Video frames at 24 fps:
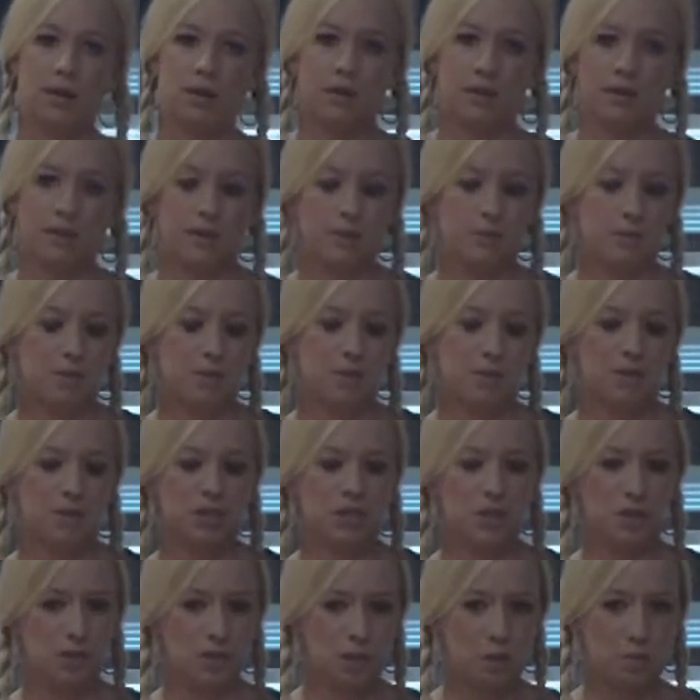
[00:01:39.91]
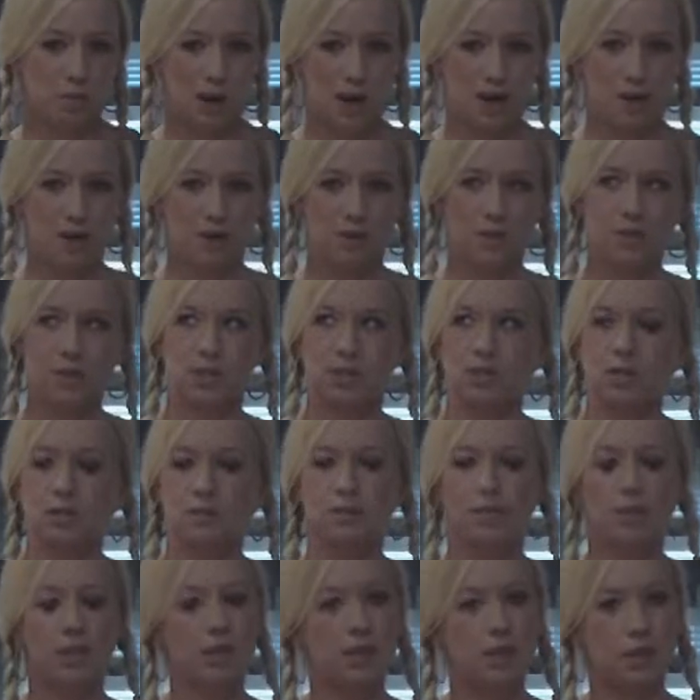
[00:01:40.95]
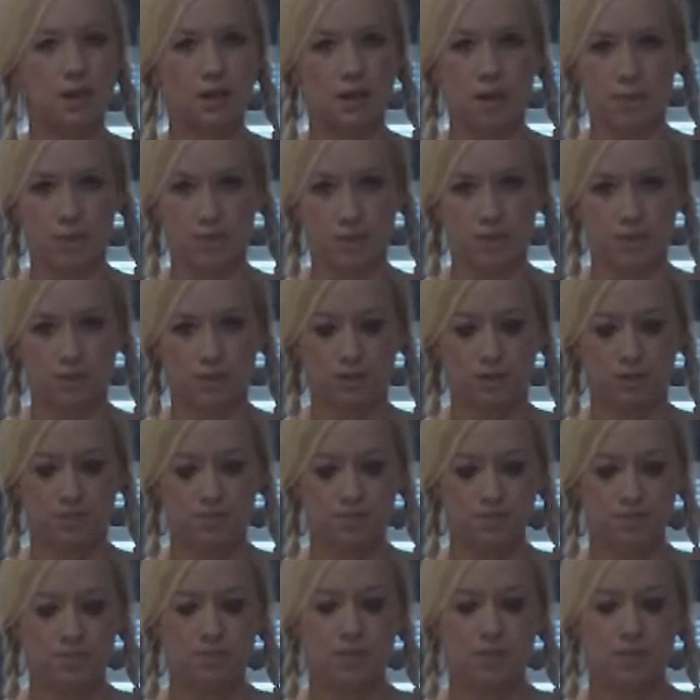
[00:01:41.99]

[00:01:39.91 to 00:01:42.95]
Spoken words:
a little bit of chili powder, which is completely optional,